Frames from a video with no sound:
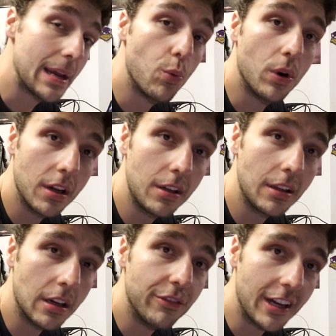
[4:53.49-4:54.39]
they
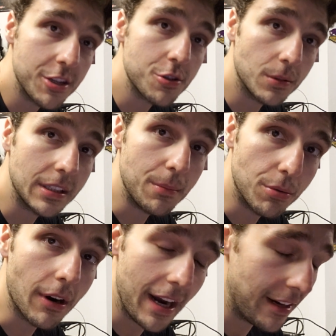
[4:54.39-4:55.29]
will eventually
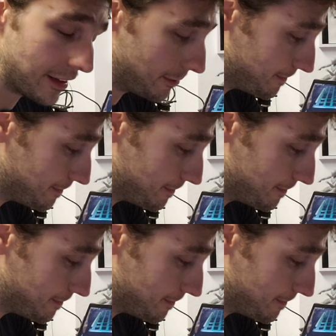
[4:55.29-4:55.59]
break.